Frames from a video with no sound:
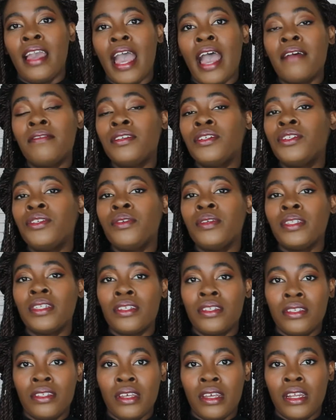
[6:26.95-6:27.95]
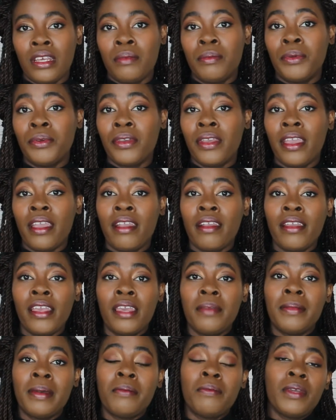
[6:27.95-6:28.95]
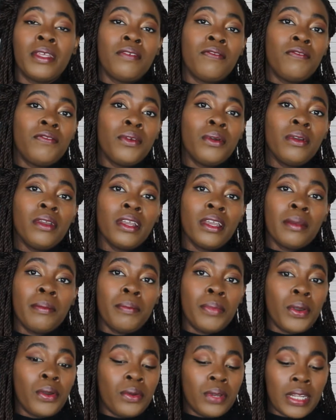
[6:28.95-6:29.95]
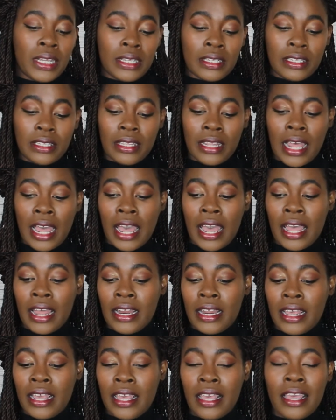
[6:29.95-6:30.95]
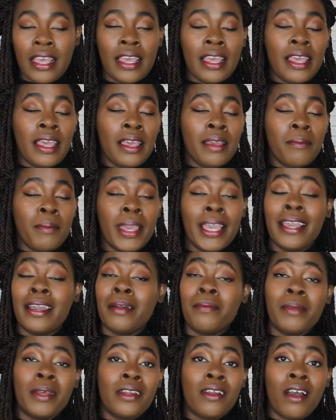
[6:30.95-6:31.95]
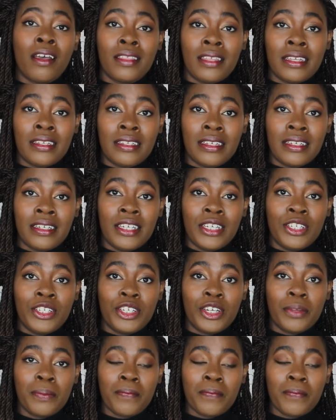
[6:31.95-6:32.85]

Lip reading: After doing the study, Bruyckere came up with 4 components that make up an authentic teacher.